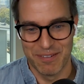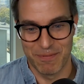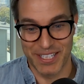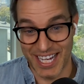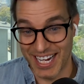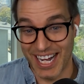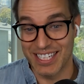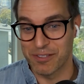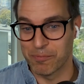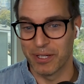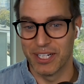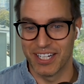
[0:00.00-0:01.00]
But that
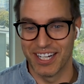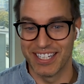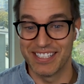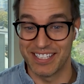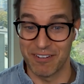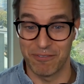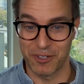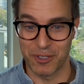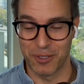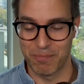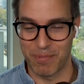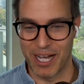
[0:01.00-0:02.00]
has been a, a
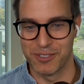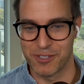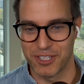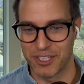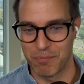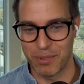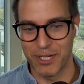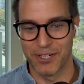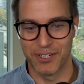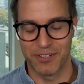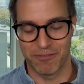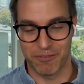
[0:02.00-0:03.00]
difficult boundary to
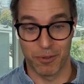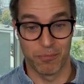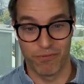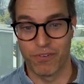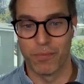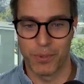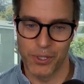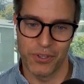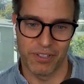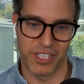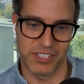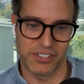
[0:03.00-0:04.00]
build for, for
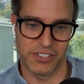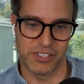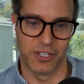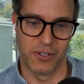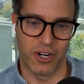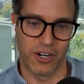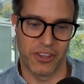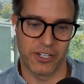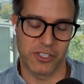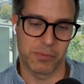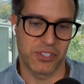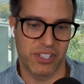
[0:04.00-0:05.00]
both of us. So, are
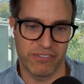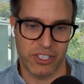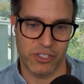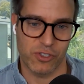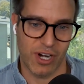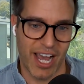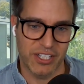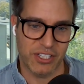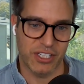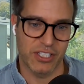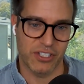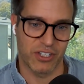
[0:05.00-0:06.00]
there specific
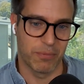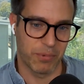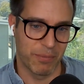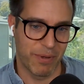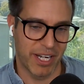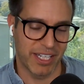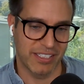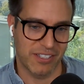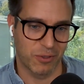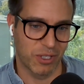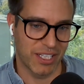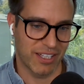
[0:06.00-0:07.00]
strategies you're implementing
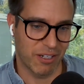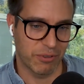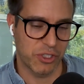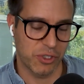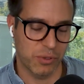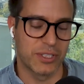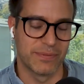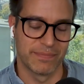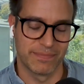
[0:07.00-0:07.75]
to create that ritual?